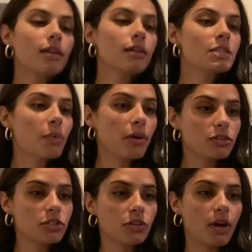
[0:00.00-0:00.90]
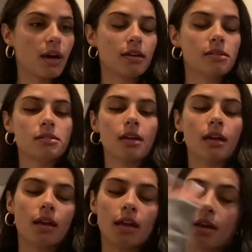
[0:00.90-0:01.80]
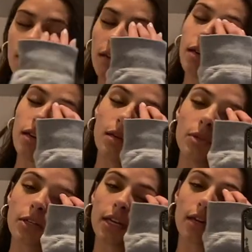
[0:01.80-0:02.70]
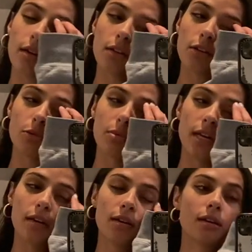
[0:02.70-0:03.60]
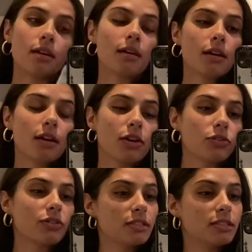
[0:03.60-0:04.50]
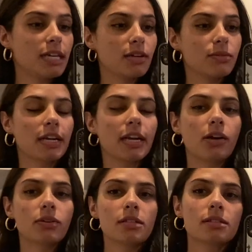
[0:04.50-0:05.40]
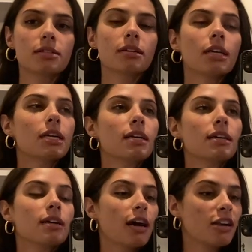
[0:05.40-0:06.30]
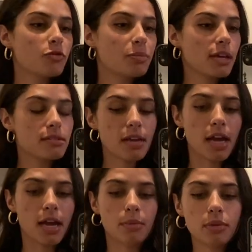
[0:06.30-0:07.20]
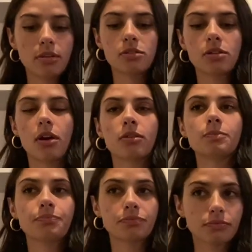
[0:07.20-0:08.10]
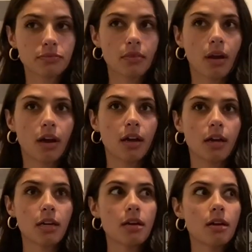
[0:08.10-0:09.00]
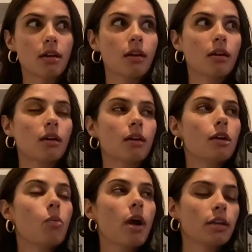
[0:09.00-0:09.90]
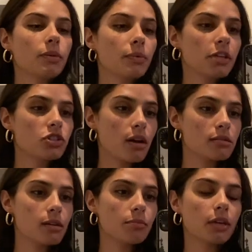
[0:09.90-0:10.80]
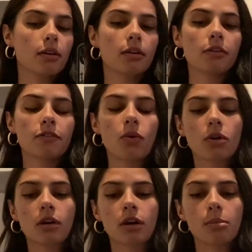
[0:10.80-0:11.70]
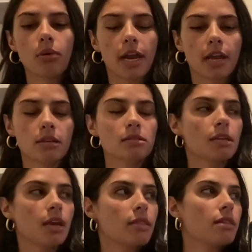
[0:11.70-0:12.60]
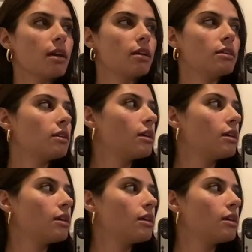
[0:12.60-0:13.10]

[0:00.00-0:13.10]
spoken to you guys and I'm looking a little bit run down right now and it's kind of because I am. So I went and reshot something for a brand and then